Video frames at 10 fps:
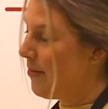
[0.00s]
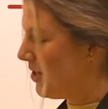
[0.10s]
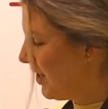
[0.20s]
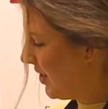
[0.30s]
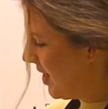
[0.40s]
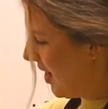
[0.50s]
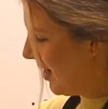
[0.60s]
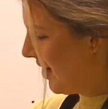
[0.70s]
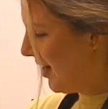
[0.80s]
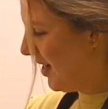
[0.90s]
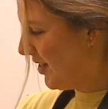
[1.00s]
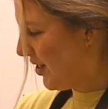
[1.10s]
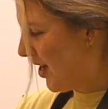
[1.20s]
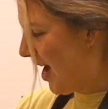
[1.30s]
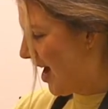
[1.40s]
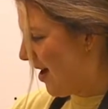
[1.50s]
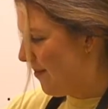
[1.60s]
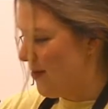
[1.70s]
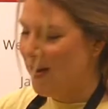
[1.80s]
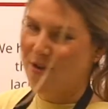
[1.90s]
we just started on Instagram.
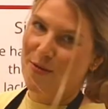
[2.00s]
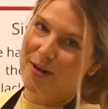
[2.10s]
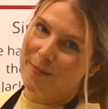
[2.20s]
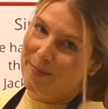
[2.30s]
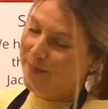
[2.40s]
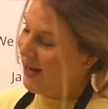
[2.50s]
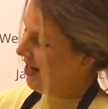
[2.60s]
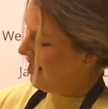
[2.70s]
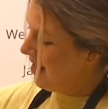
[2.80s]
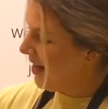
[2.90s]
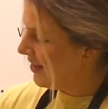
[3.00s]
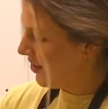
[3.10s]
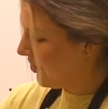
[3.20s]
We're painting ice cream